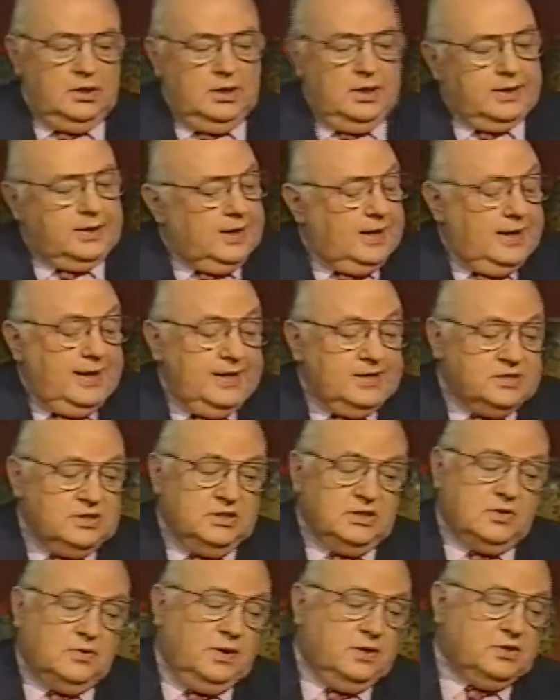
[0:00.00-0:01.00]
I got to ask
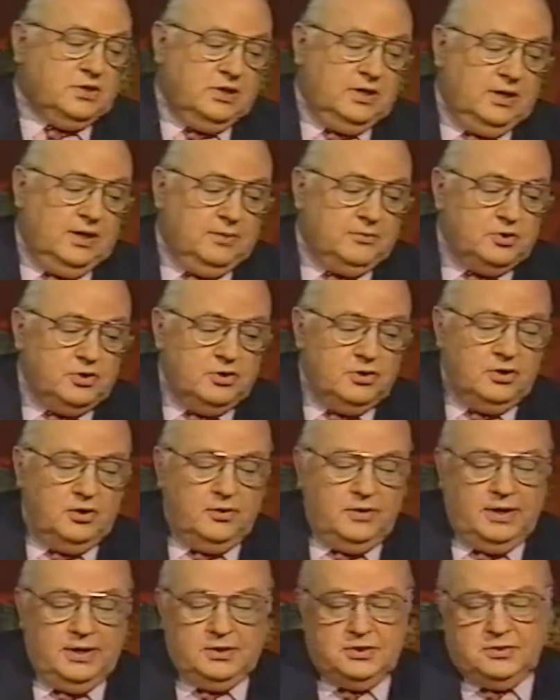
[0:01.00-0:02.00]
this question, and I'm sure
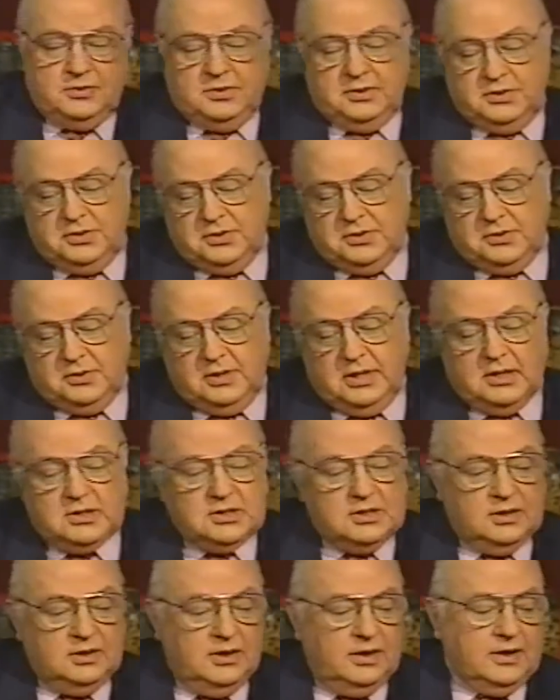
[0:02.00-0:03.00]
your answer is
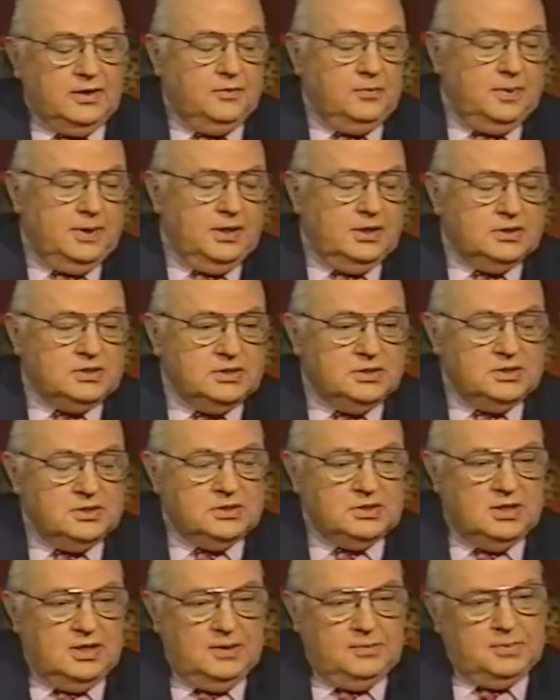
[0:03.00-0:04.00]
guessing like everybody else's this
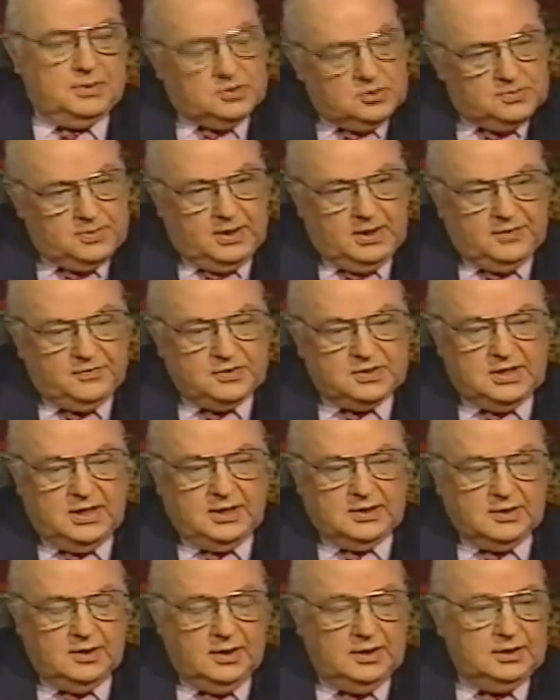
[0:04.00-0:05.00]
time, but you may have a
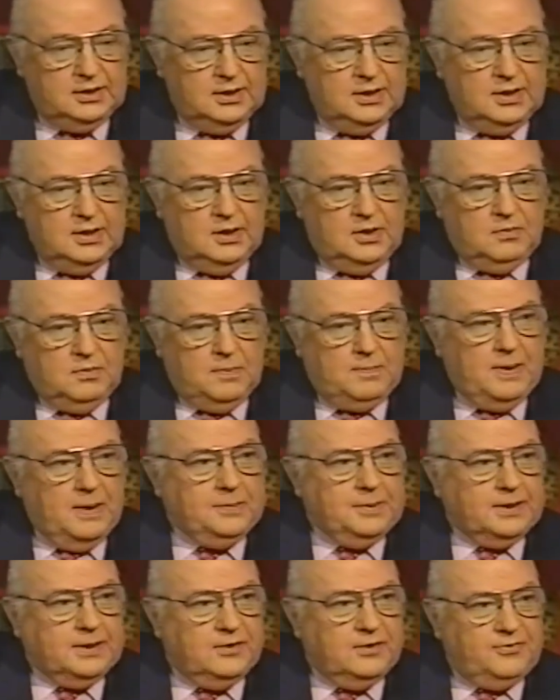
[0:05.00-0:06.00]
take on it.
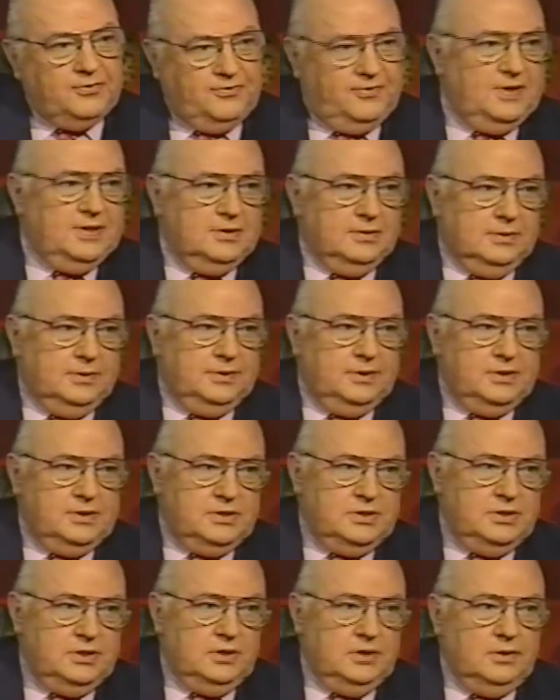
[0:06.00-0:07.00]
Republican field
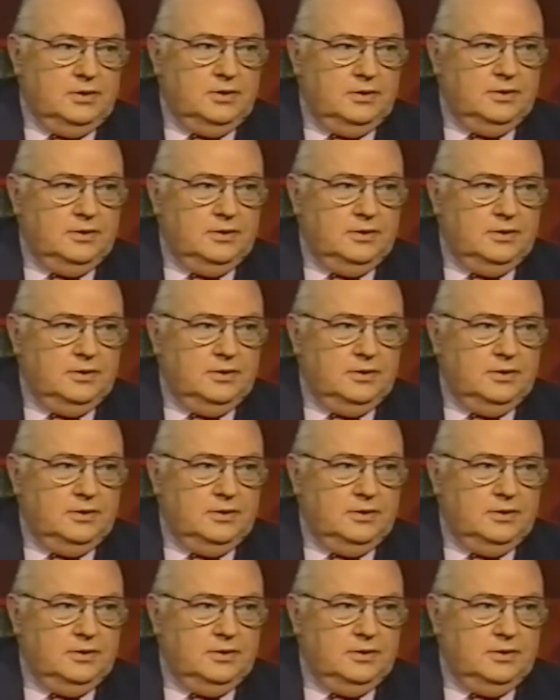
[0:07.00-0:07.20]
this year.